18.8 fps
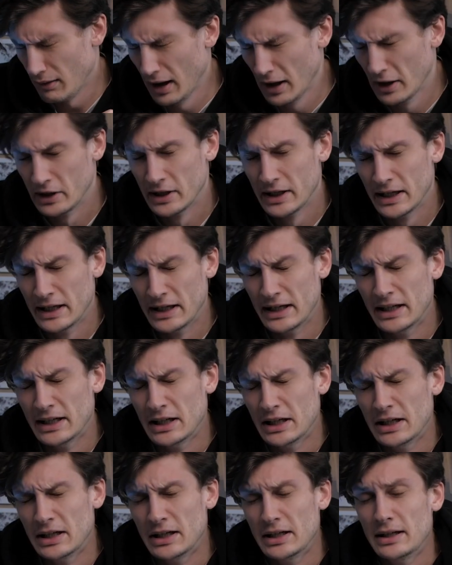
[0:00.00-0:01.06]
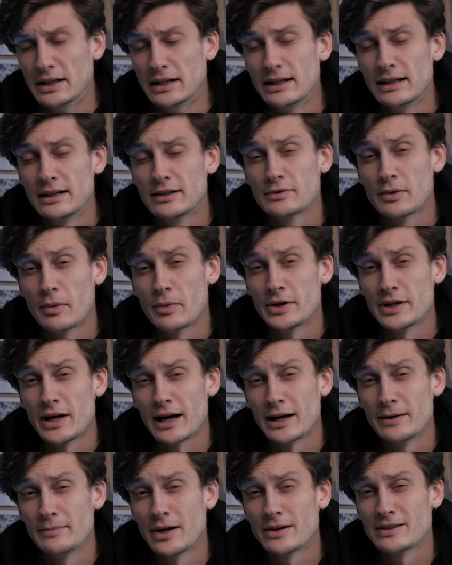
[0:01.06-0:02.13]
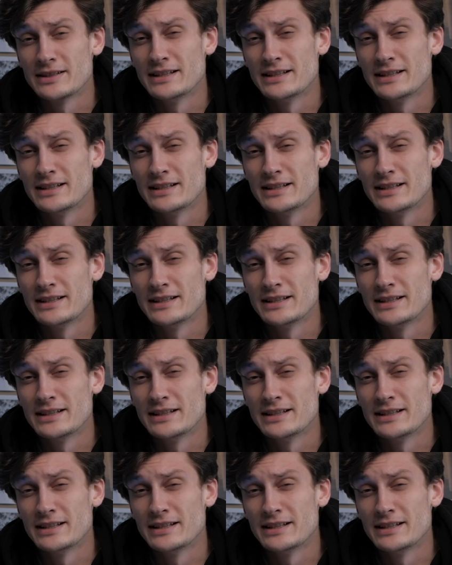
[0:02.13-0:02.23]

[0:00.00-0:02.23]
That's what we're talking about